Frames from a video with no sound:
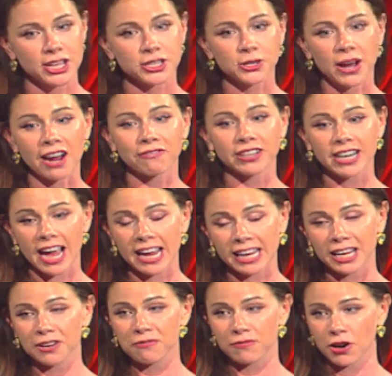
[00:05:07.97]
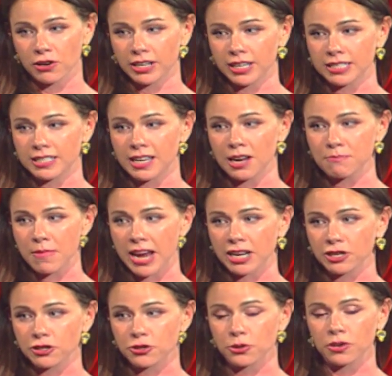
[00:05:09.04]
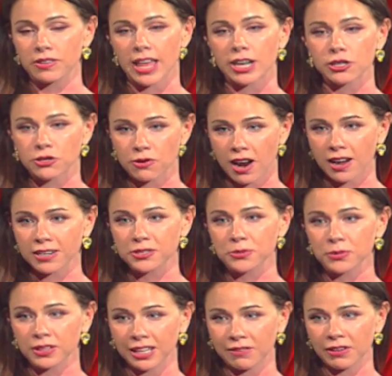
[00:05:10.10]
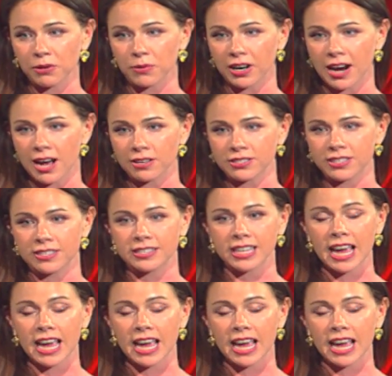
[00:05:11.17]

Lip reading: So every day he focused on making sure that drugs were leaving warehouses